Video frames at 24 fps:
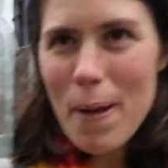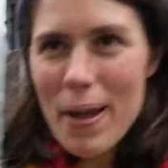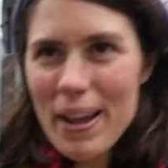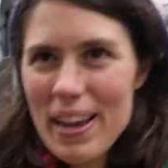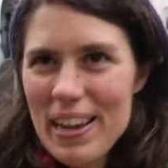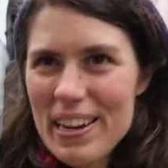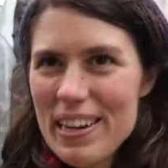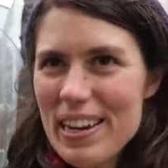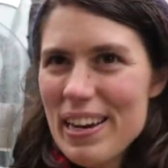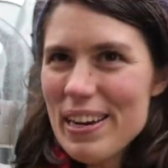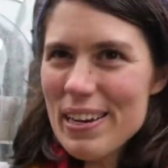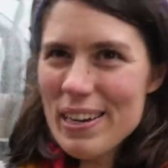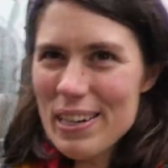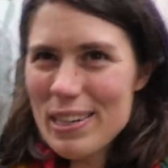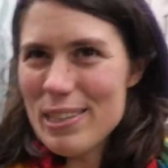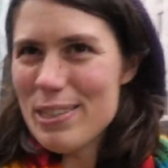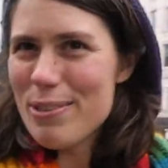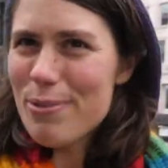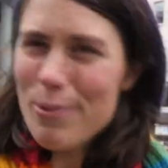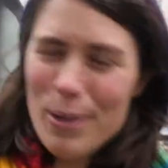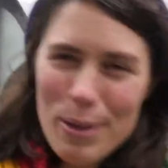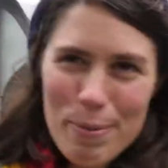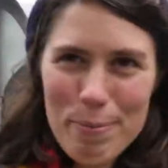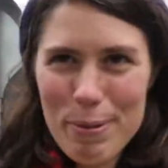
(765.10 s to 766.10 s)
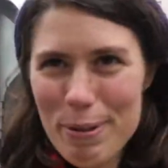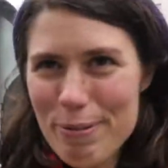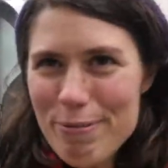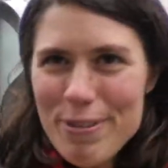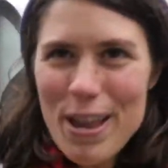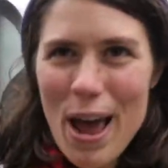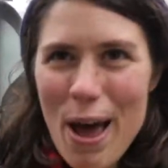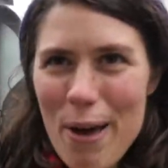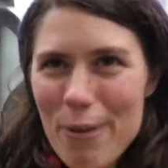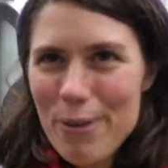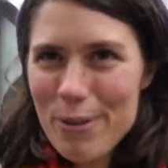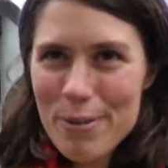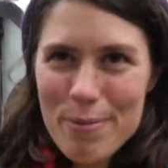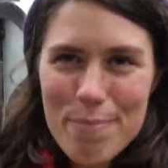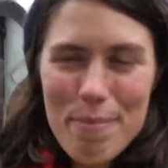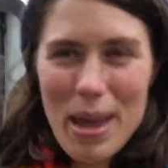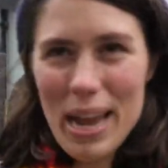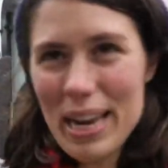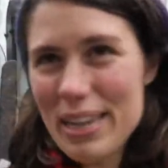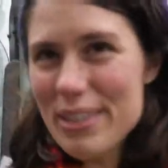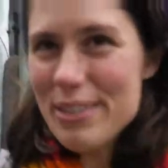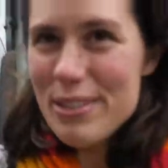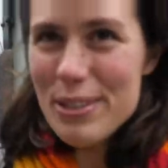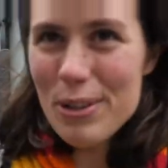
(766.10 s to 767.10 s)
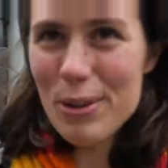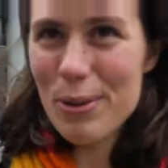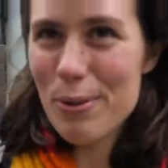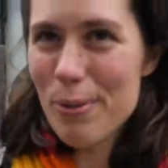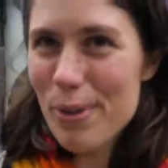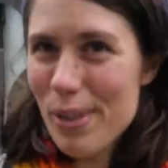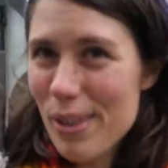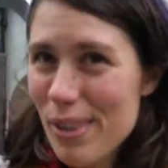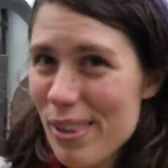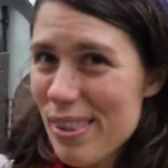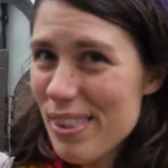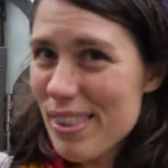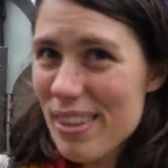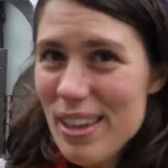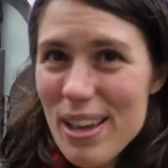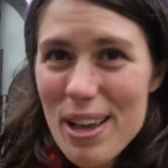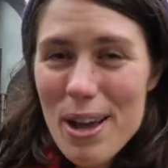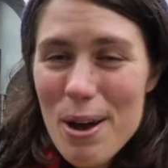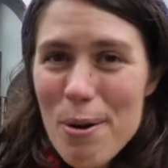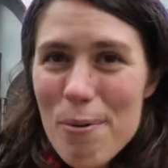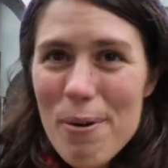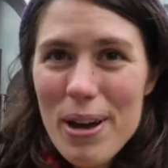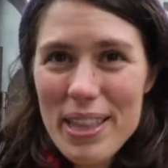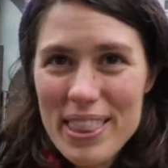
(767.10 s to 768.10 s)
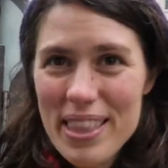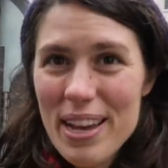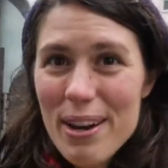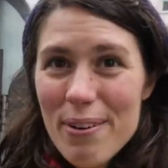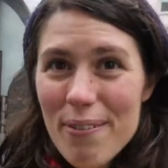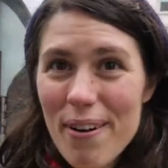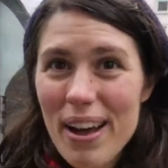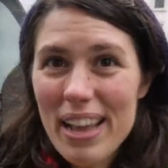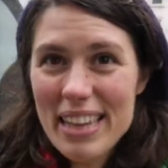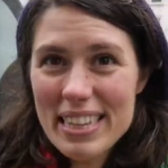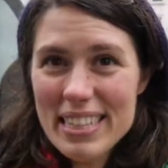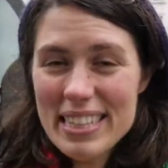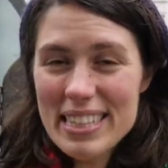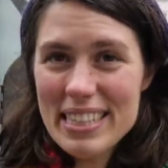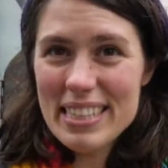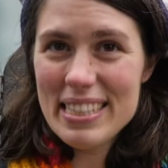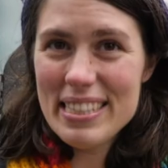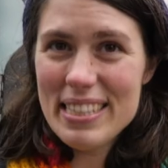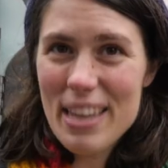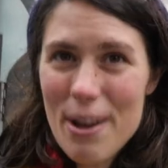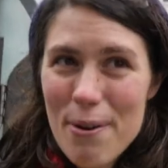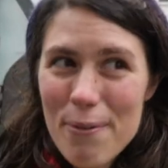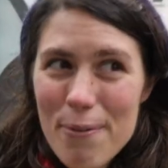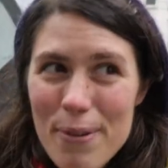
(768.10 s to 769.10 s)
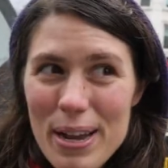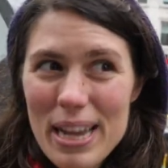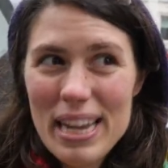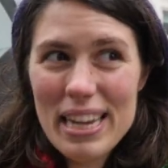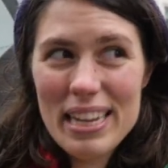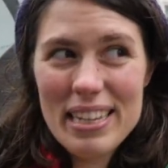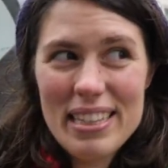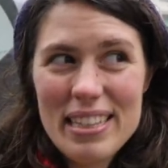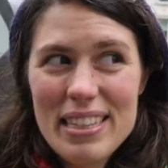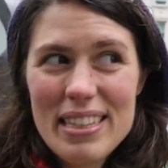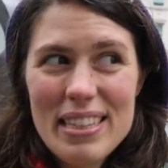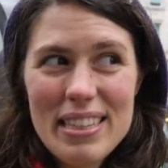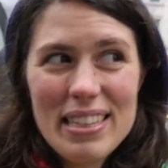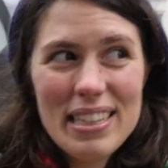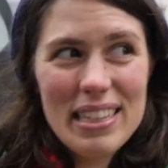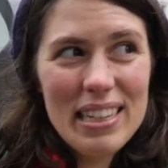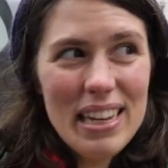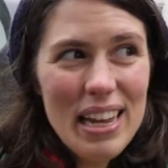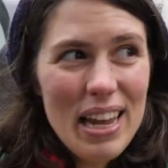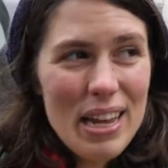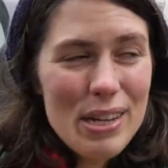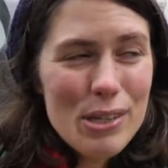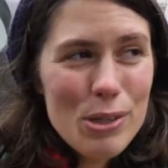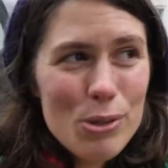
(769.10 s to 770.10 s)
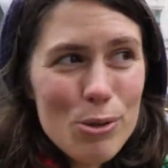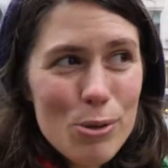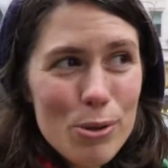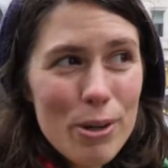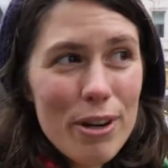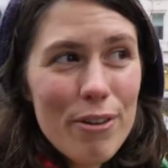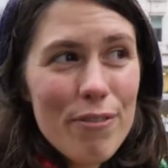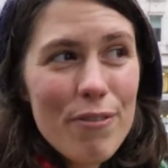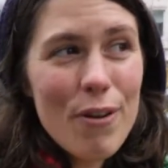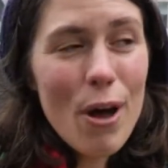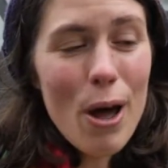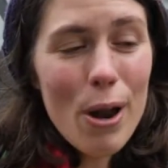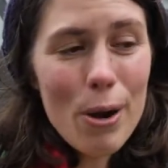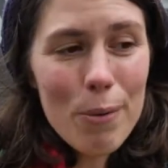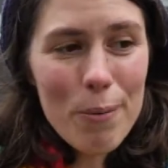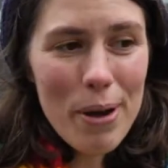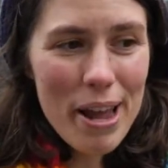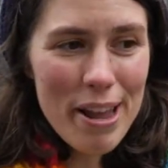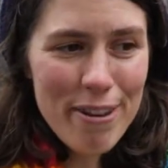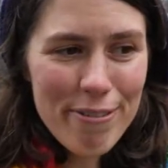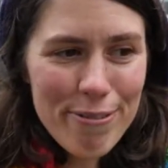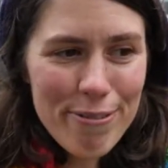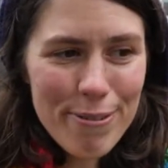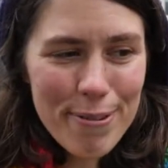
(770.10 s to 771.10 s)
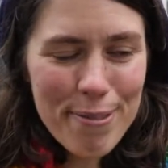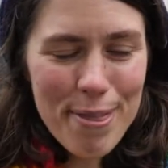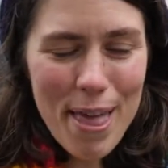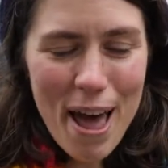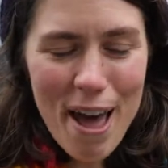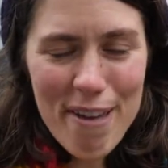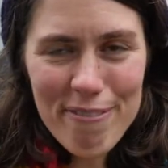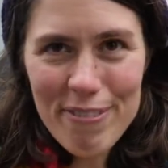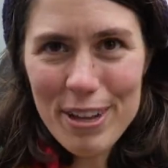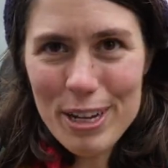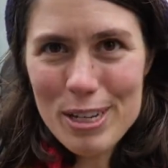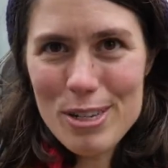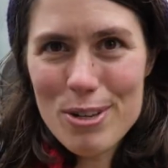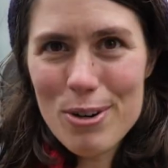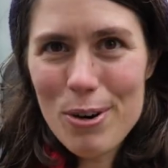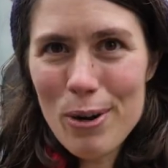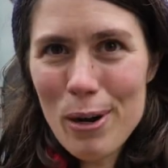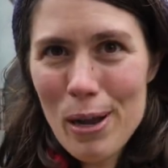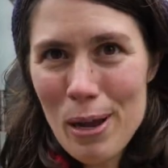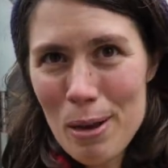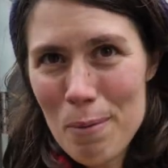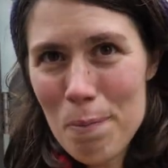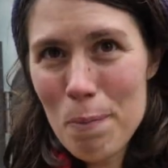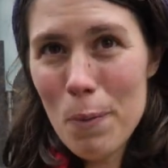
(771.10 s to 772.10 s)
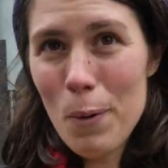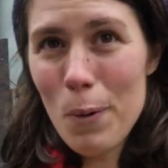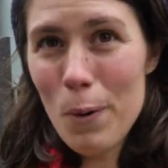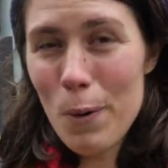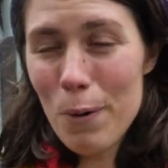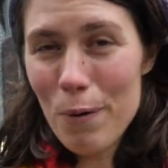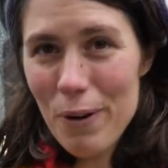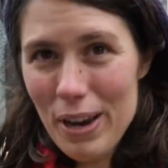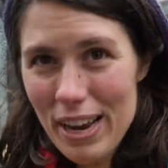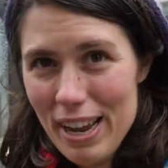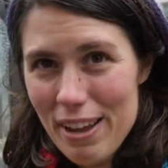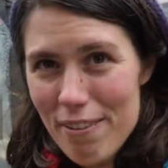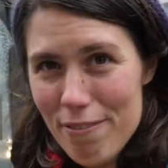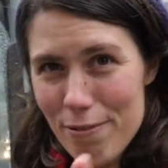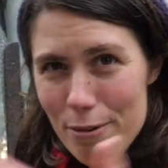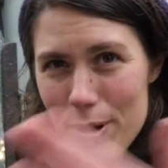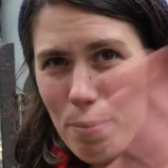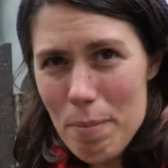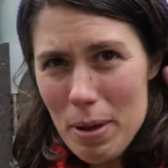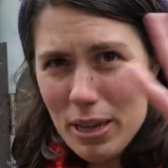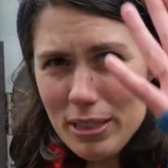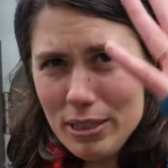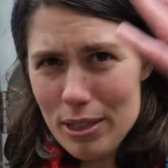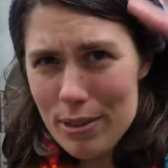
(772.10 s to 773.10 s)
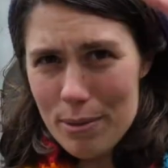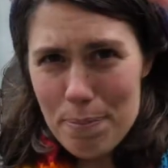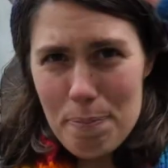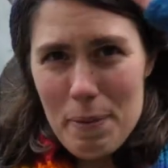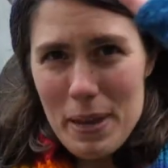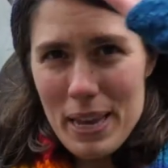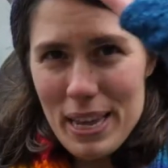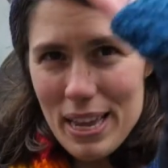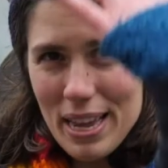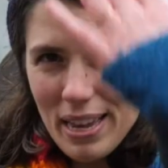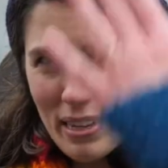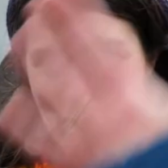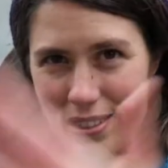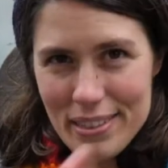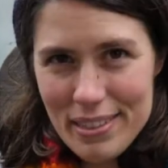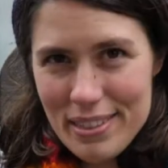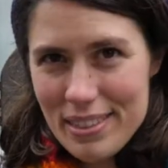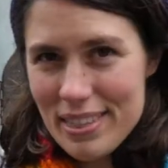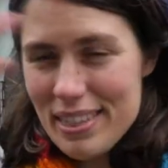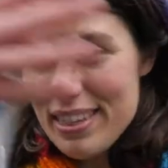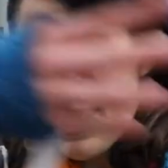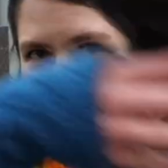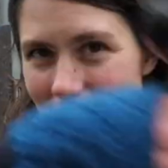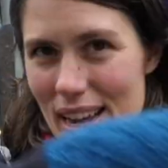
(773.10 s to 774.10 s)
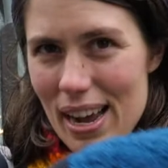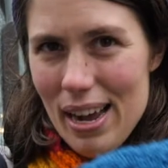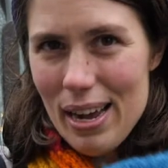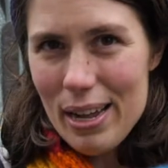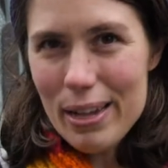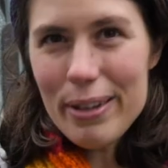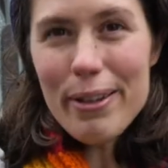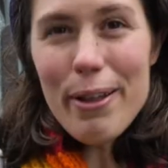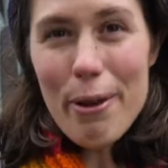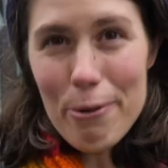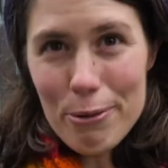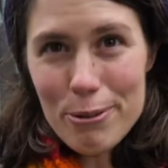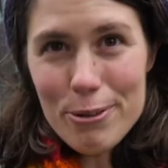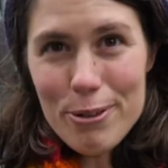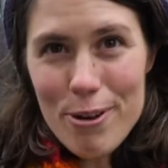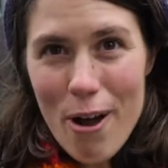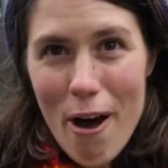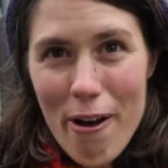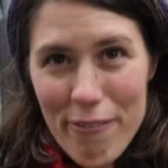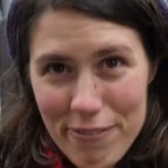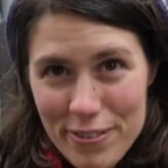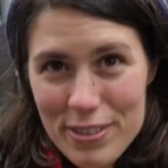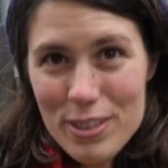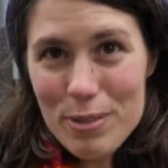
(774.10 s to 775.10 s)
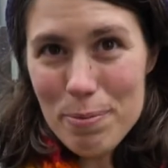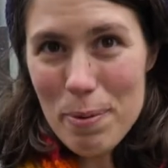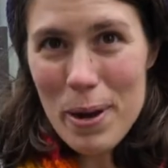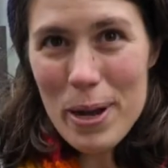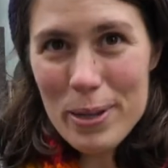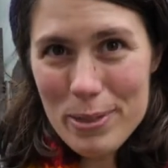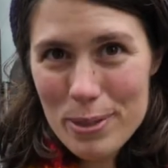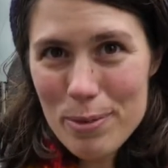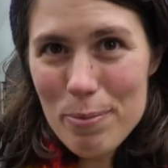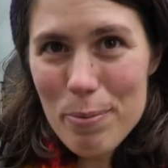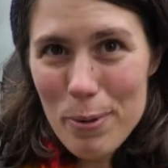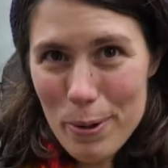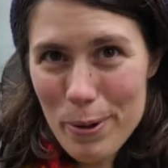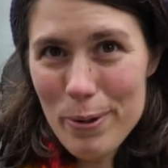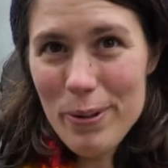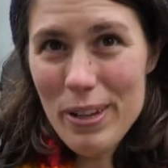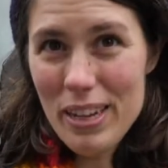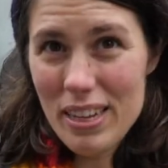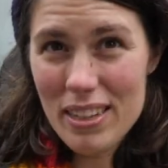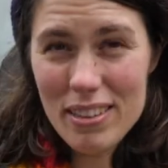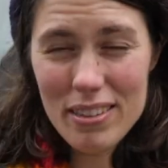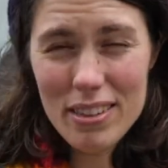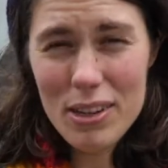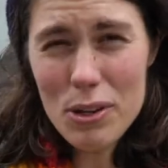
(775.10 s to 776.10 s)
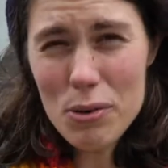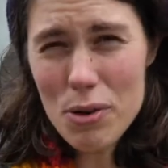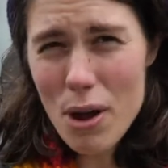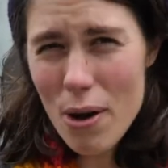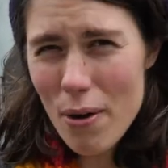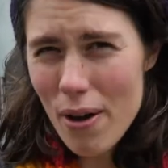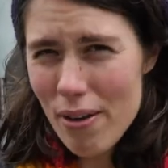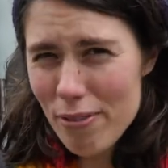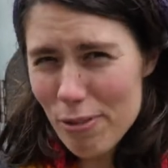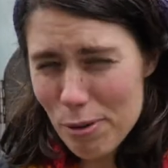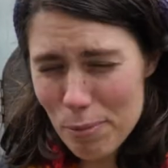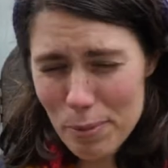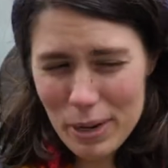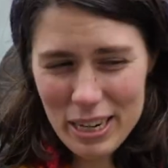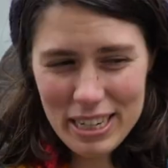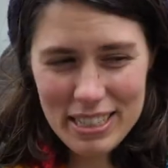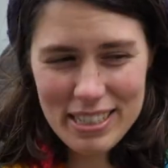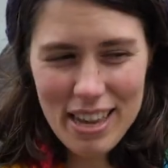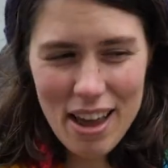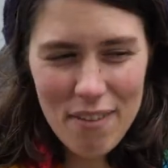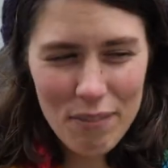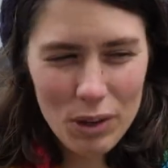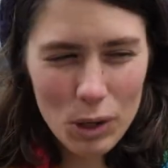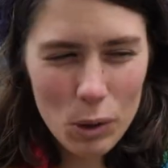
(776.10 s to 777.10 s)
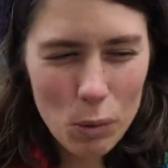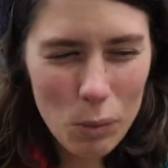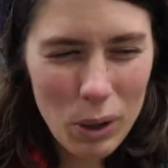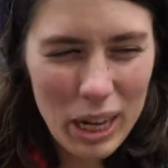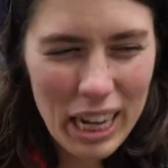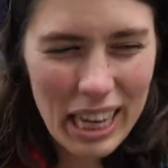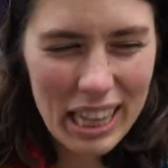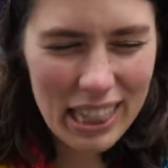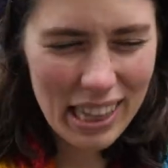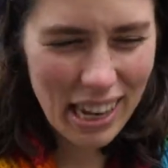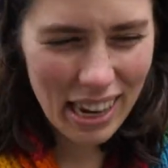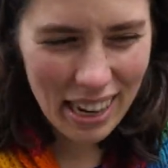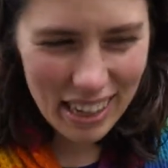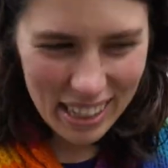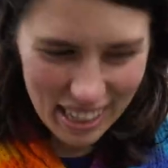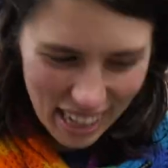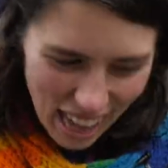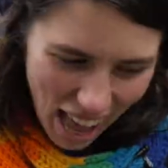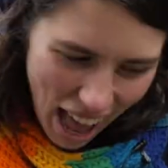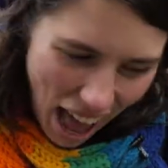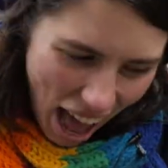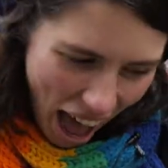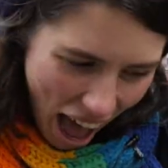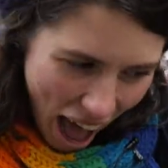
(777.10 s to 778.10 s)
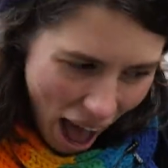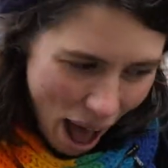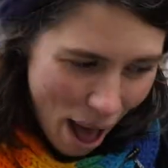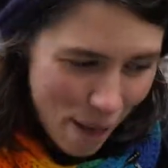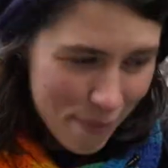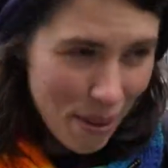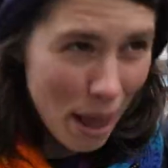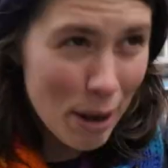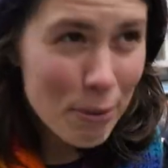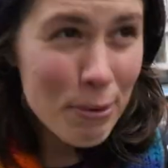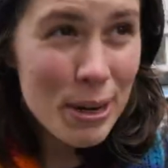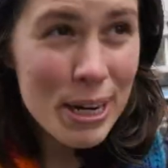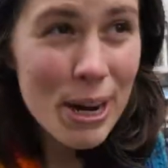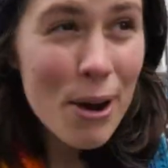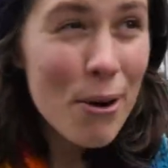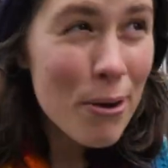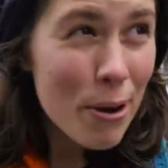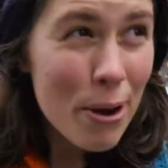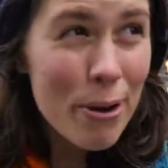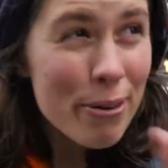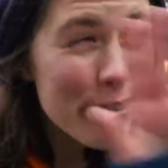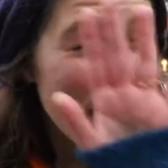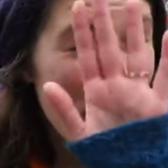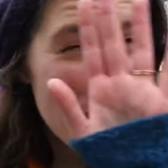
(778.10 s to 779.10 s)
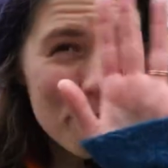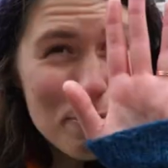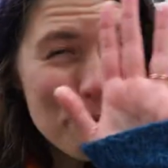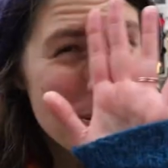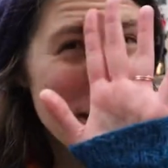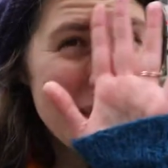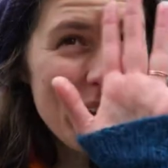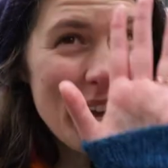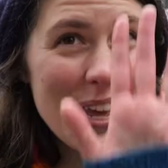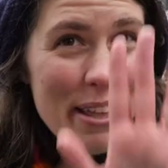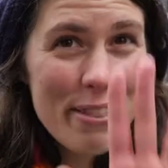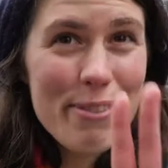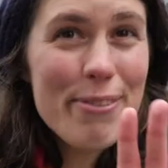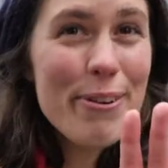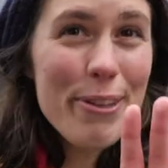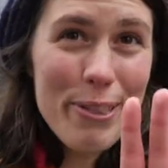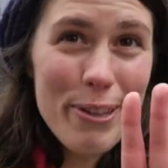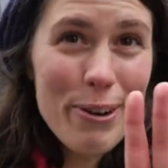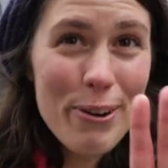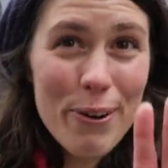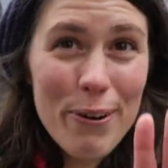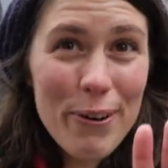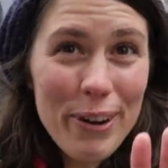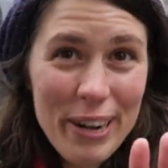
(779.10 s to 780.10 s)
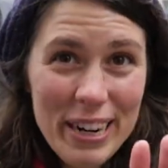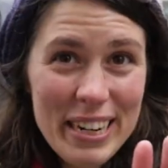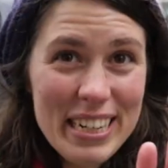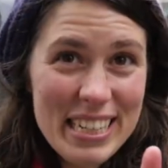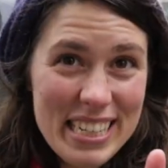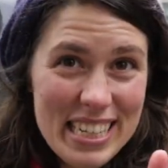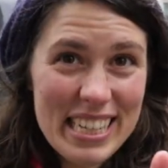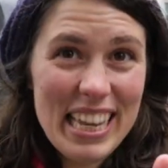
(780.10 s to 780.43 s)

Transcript: pioneers. We moved out and made do with what there was. So we sort of got away from that Victorian prudery, and we must be as closed off as possible. Like, you know everything. exactly. Um, and we don't go around peeking through the doors.